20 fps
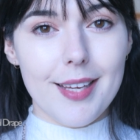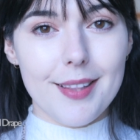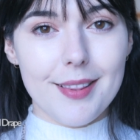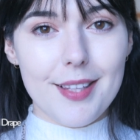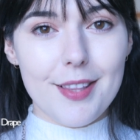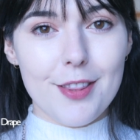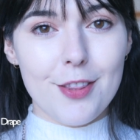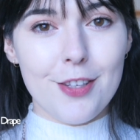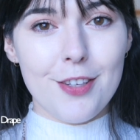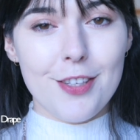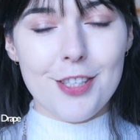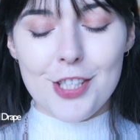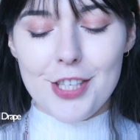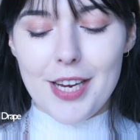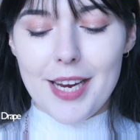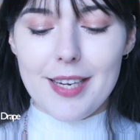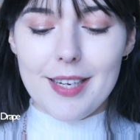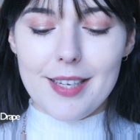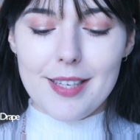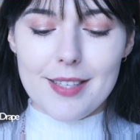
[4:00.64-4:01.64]
The third
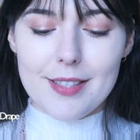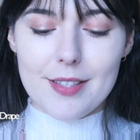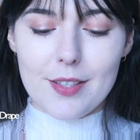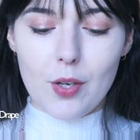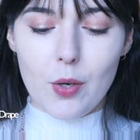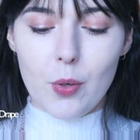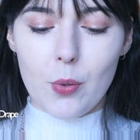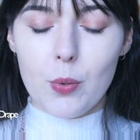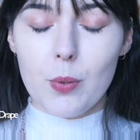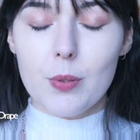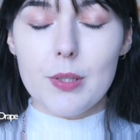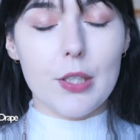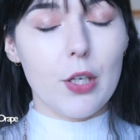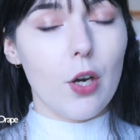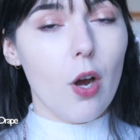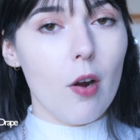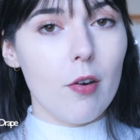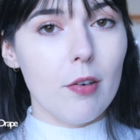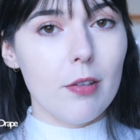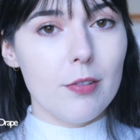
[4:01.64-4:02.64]
shade is called
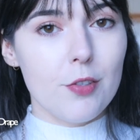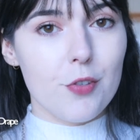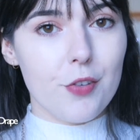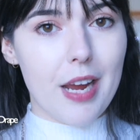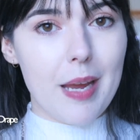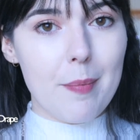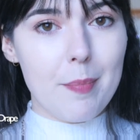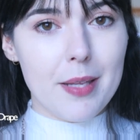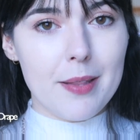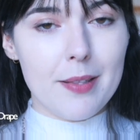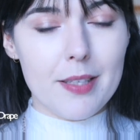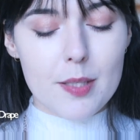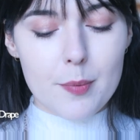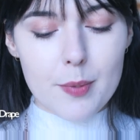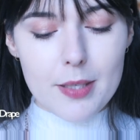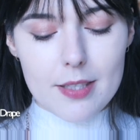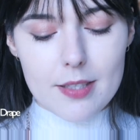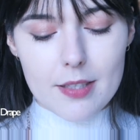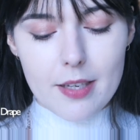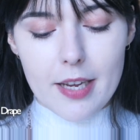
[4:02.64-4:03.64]
Coral Drape, and this
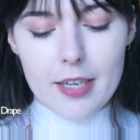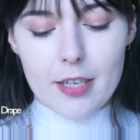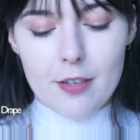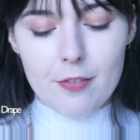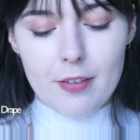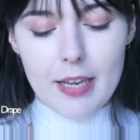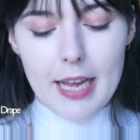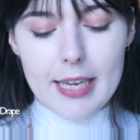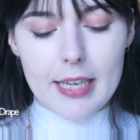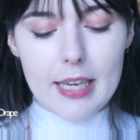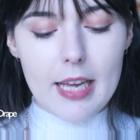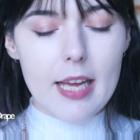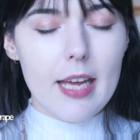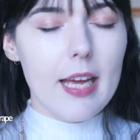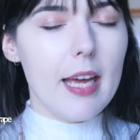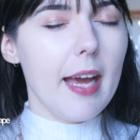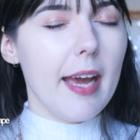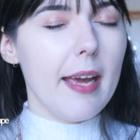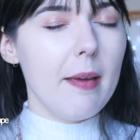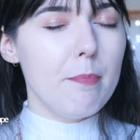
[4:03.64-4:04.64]
one is kind of like
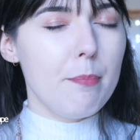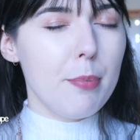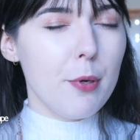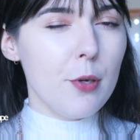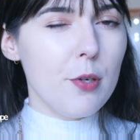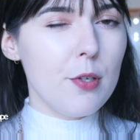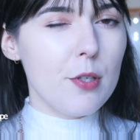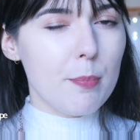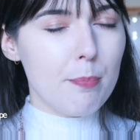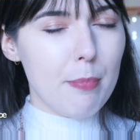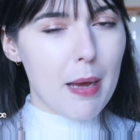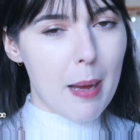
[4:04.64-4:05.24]
a burnt